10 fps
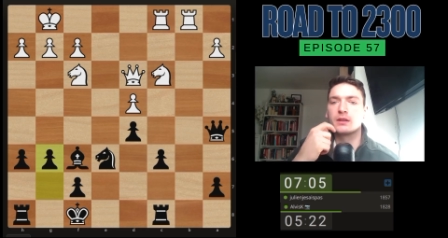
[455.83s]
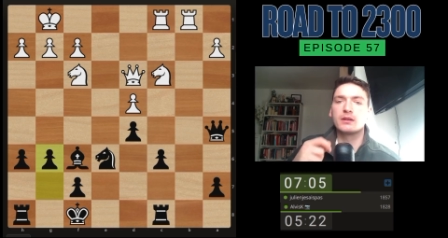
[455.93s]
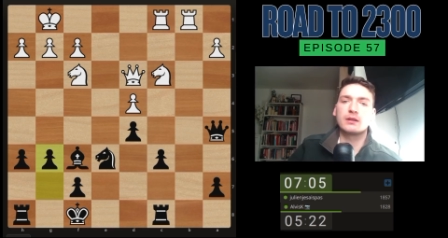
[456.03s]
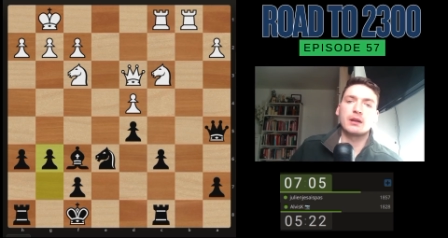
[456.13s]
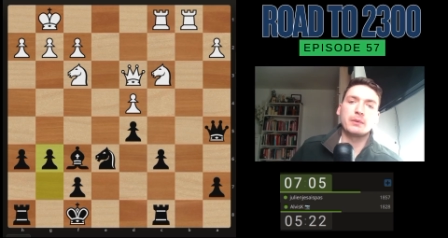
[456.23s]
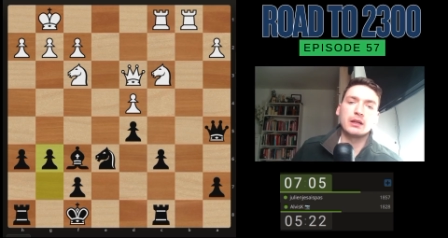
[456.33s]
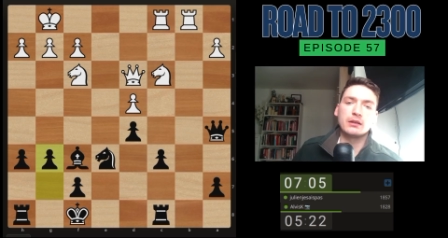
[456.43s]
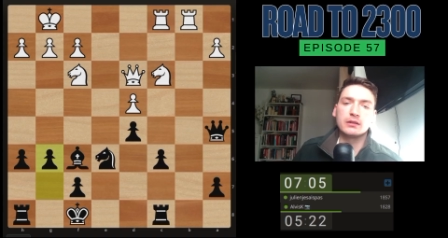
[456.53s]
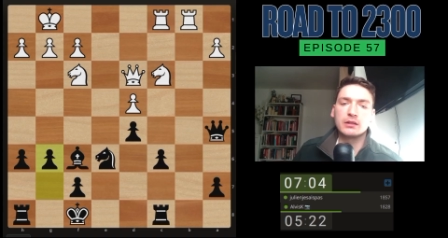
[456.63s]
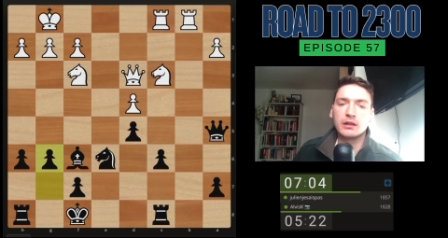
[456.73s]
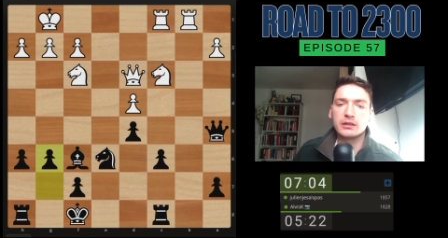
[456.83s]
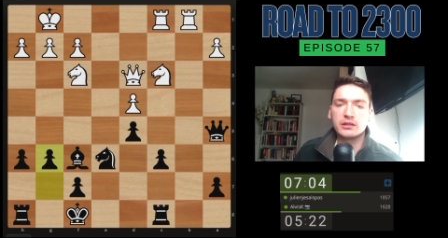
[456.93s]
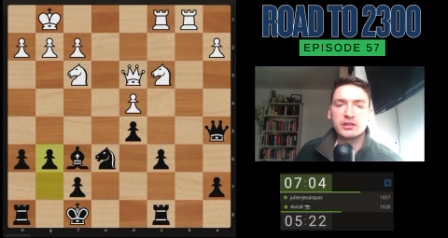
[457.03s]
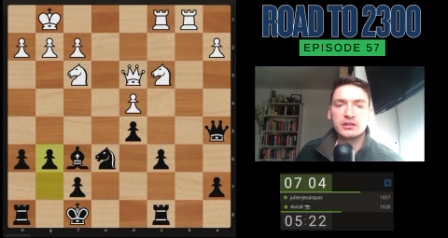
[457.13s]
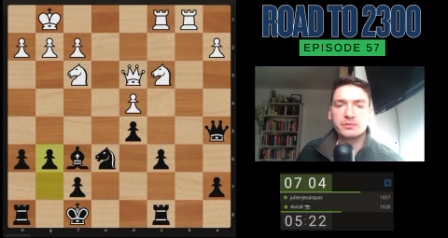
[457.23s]
I mean,
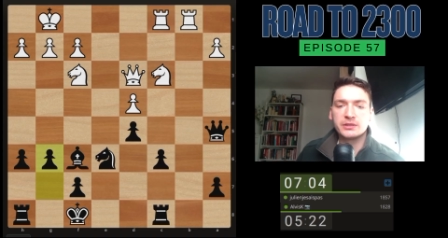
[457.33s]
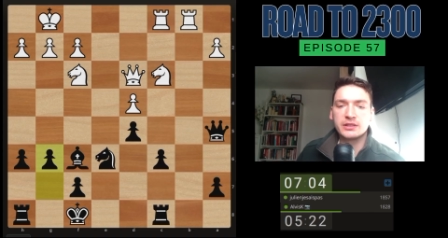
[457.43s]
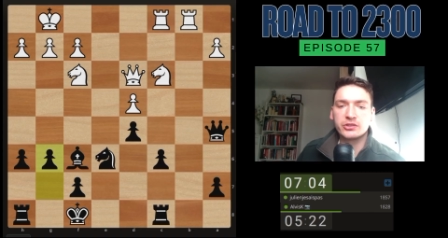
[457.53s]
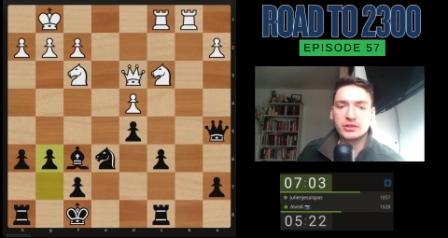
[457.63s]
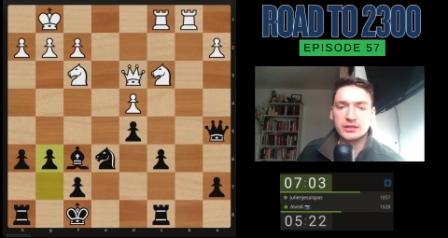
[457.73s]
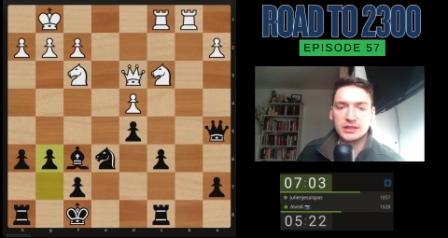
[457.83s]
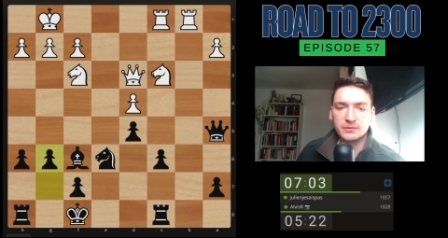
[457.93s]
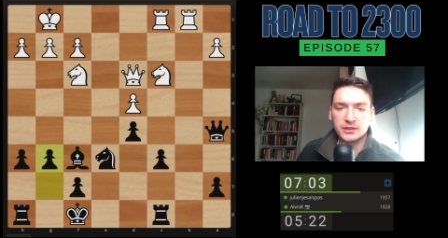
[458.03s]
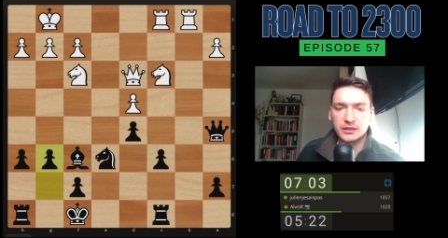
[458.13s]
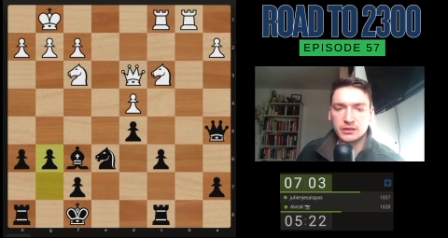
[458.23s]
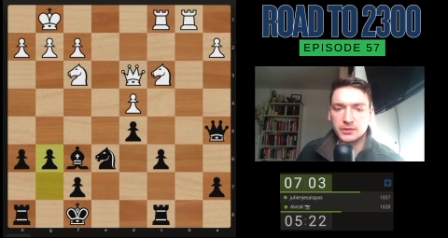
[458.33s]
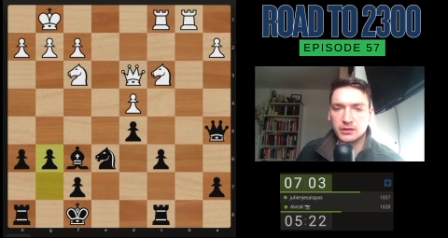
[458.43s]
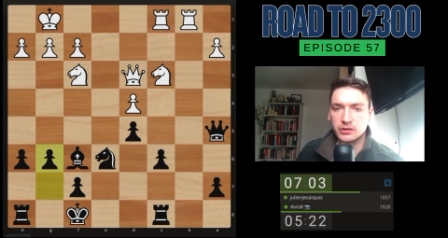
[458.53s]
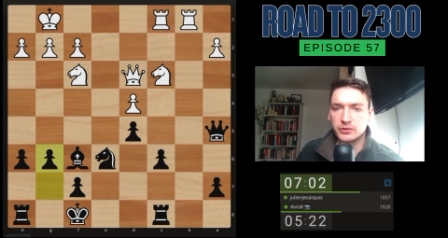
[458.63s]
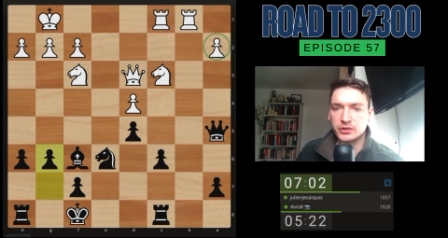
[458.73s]
his position seems a little bit
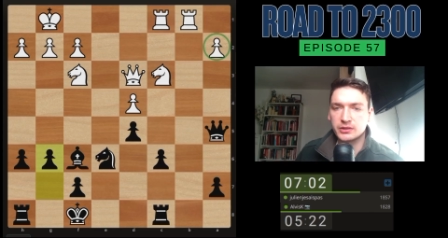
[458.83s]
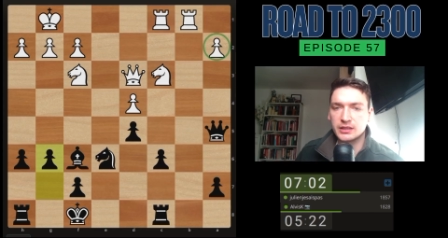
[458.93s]
loose.